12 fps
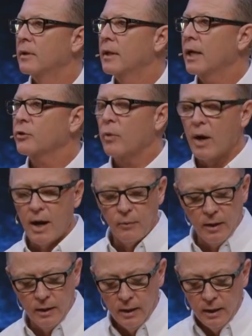That's why
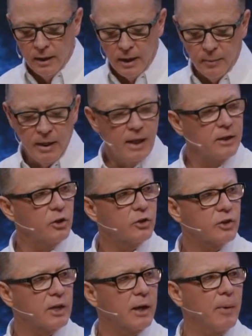when,
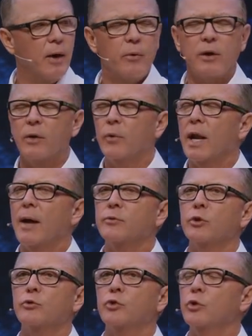just think about it, when
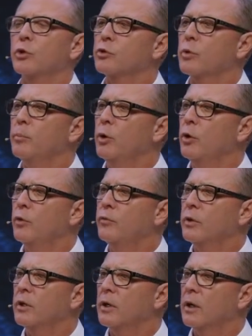absolute truth is
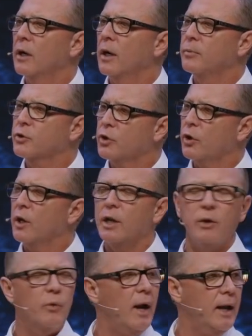removed,
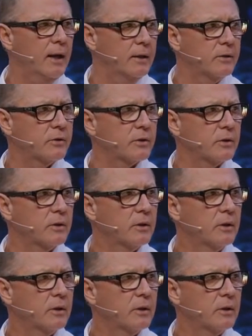absurdity reigns.